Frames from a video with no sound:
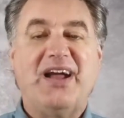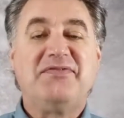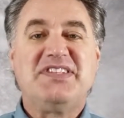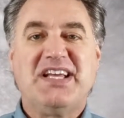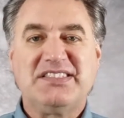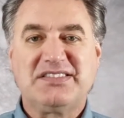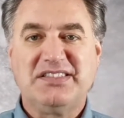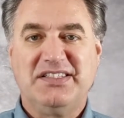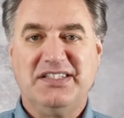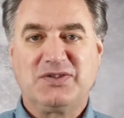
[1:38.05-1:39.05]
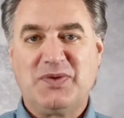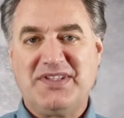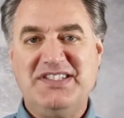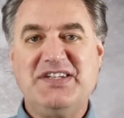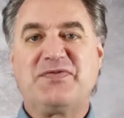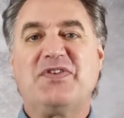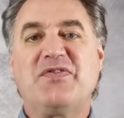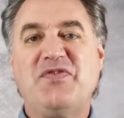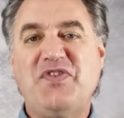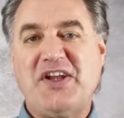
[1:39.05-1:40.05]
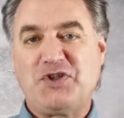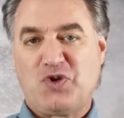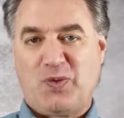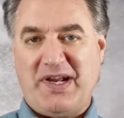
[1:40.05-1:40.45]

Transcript: I've tested this with different facial